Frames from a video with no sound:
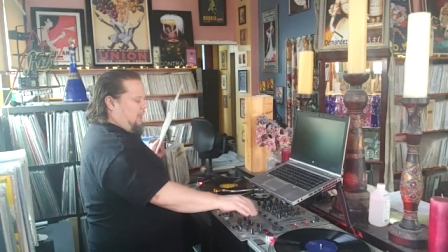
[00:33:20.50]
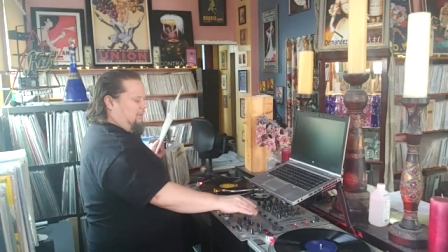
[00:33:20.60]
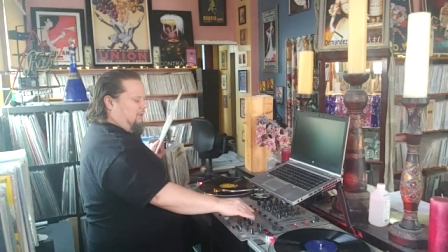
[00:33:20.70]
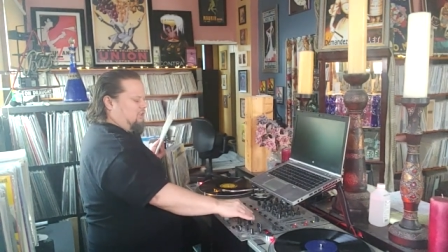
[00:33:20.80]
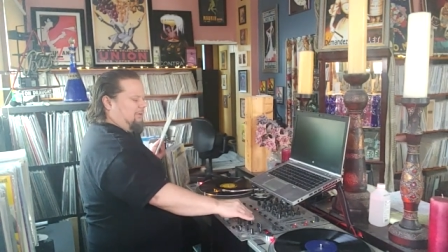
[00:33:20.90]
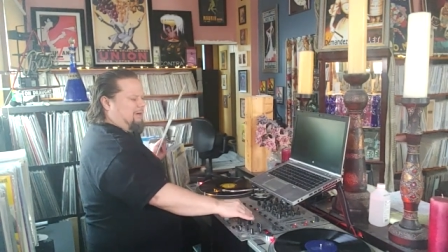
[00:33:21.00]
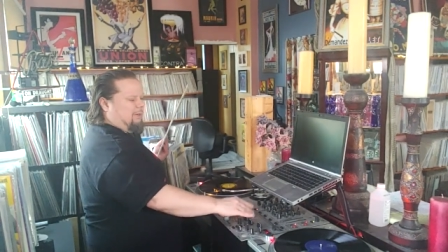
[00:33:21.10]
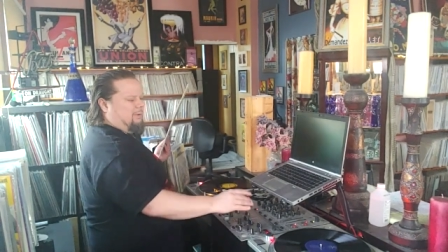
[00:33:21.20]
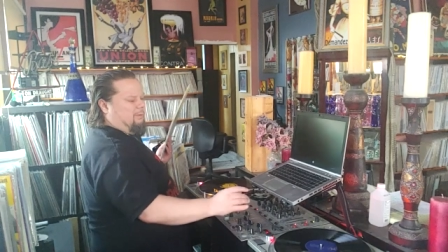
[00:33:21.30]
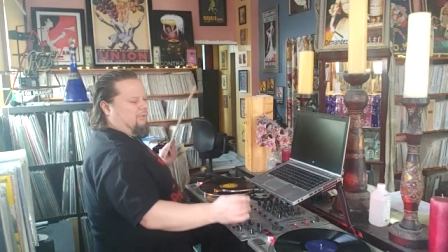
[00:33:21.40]
I think so
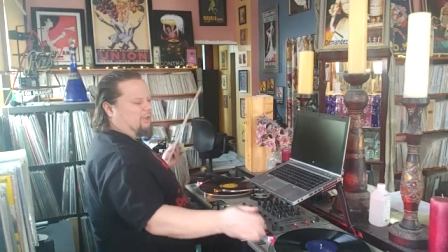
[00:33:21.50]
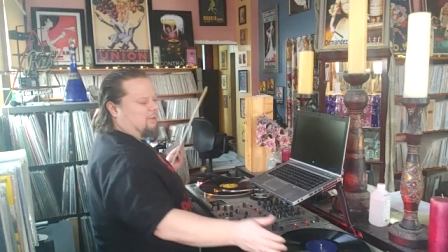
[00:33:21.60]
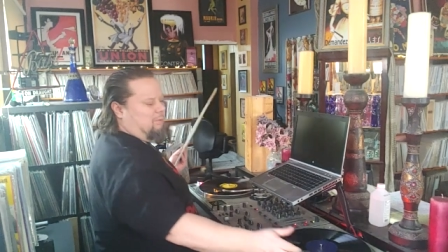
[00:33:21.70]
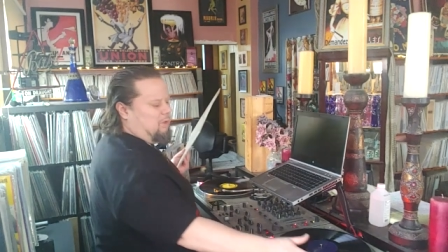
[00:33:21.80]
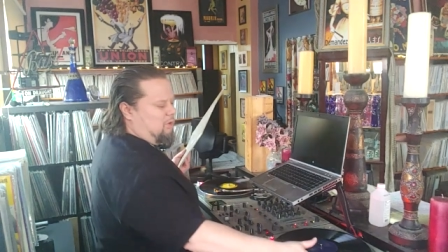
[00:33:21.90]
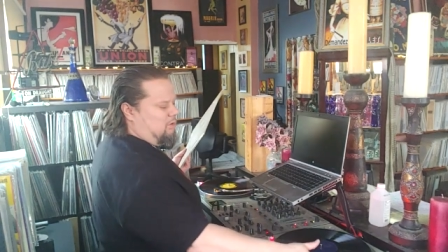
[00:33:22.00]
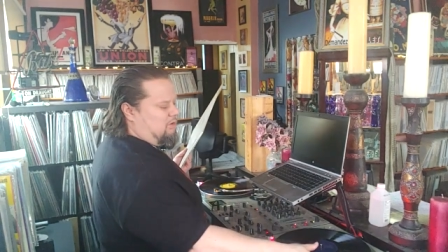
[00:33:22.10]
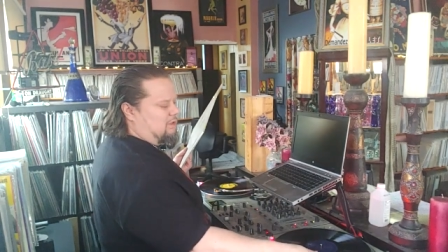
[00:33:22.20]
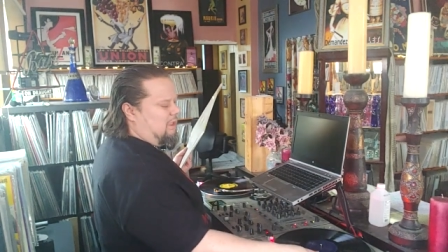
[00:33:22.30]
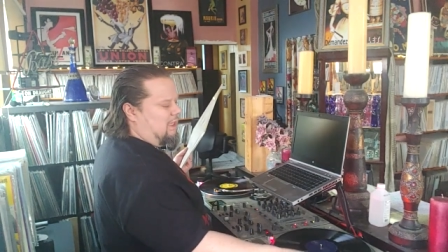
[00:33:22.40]
many people think the
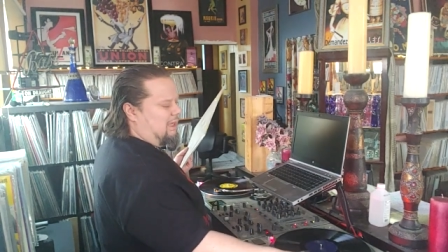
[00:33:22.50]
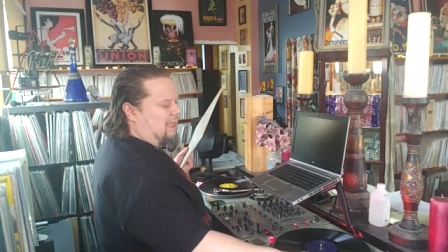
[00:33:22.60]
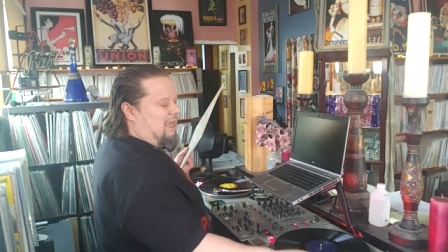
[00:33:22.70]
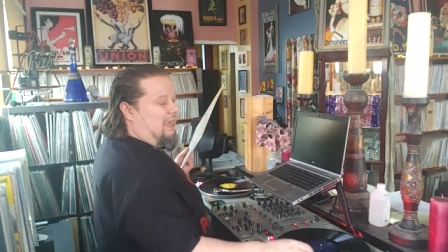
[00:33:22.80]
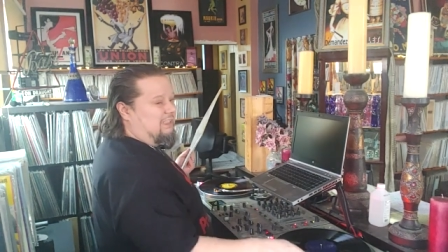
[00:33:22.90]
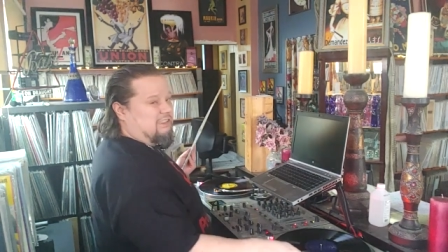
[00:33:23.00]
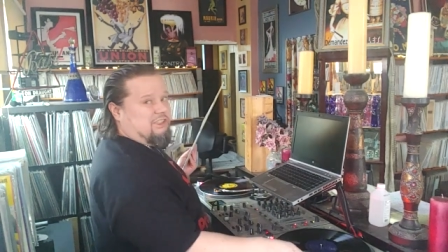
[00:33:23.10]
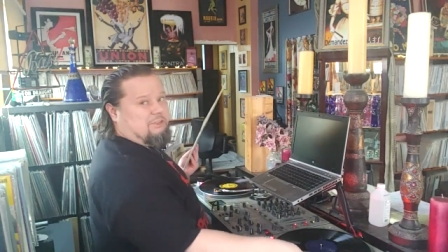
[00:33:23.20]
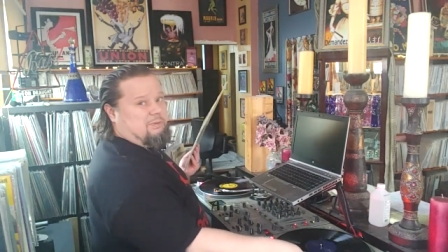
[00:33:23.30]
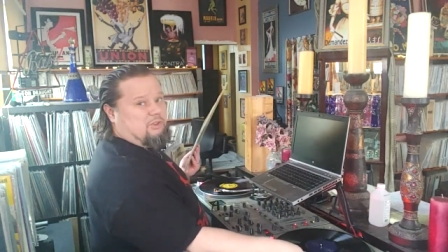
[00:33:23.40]
blues has to
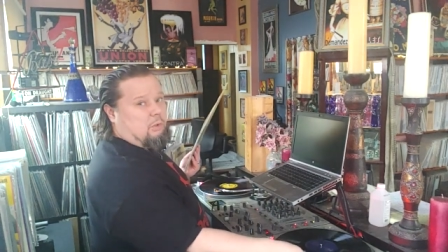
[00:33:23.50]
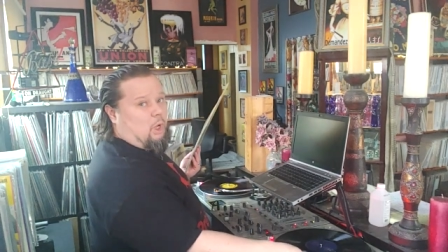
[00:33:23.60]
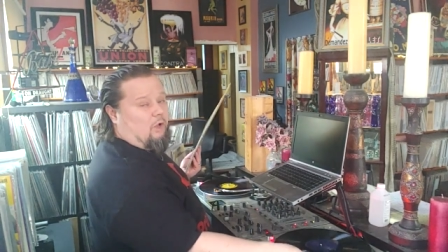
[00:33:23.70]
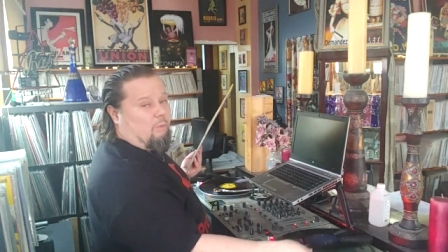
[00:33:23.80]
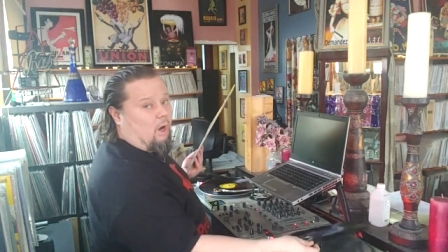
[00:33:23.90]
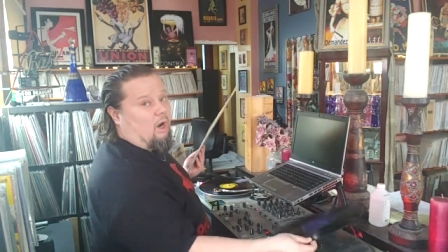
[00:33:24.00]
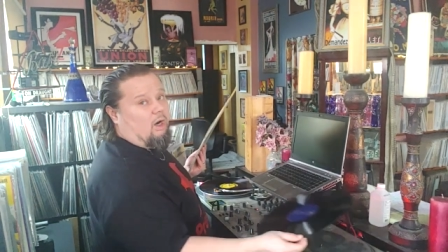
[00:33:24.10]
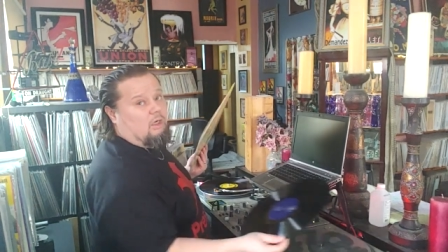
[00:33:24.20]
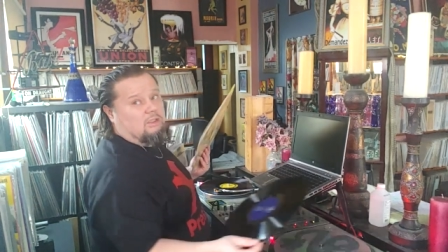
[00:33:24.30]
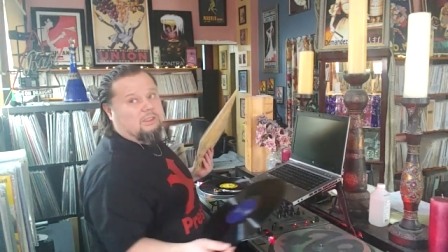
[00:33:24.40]
just be 12
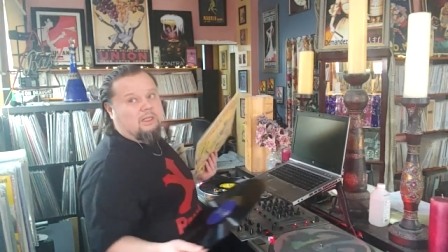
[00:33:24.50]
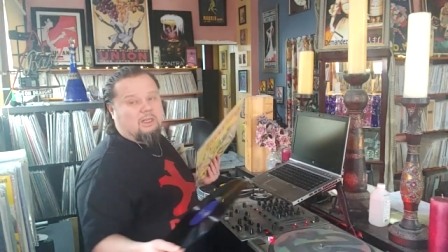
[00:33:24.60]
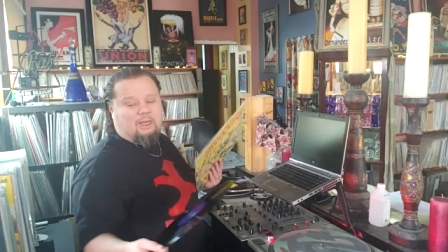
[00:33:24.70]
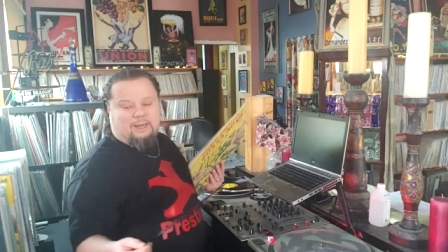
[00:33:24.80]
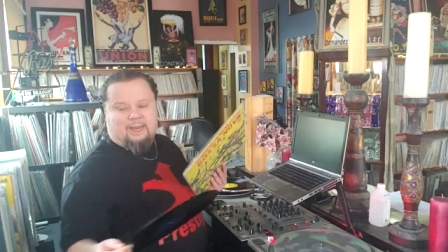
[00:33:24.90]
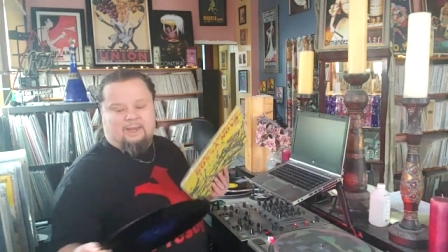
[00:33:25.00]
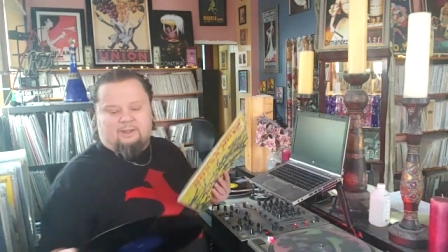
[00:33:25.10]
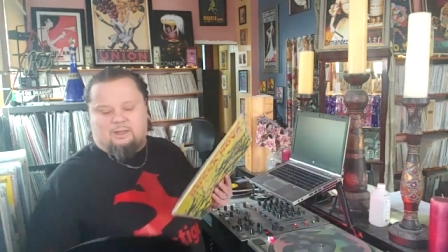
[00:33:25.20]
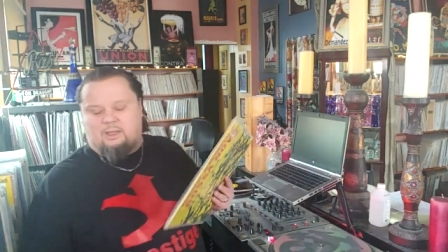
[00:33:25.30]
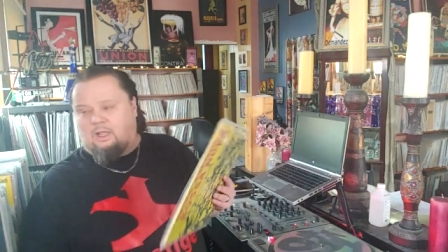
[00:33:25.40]
bars
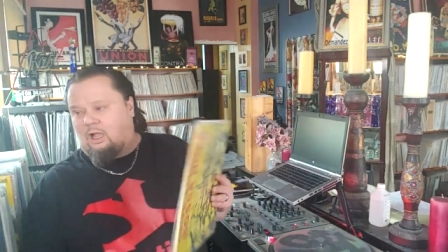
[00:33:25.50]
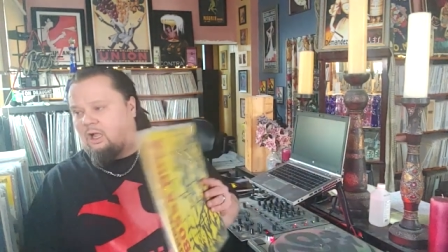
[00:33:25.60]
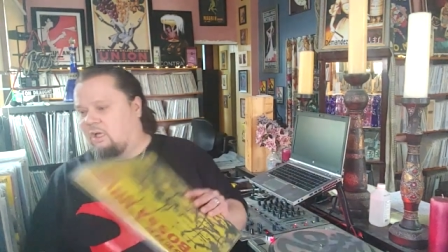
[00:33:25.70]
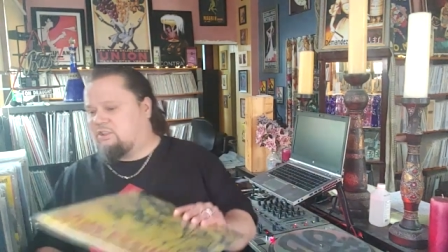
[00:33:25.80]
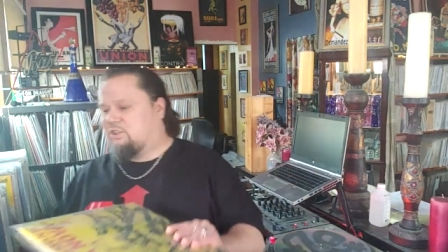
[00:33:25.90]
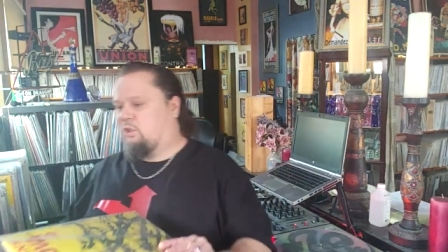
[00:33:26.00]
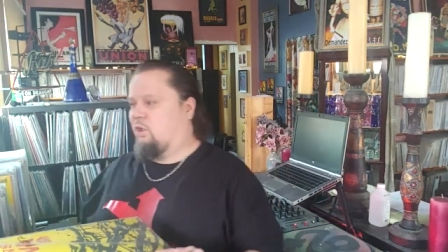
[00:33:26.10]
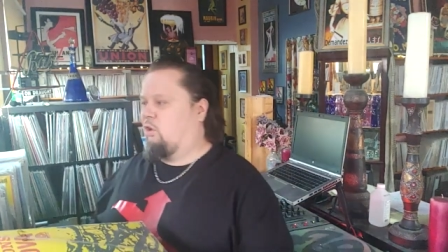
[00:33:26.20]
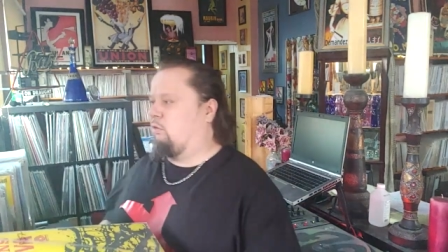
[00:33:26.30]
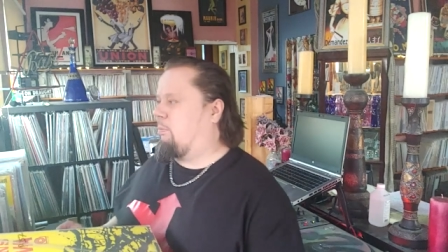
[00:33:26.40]
and uh, certain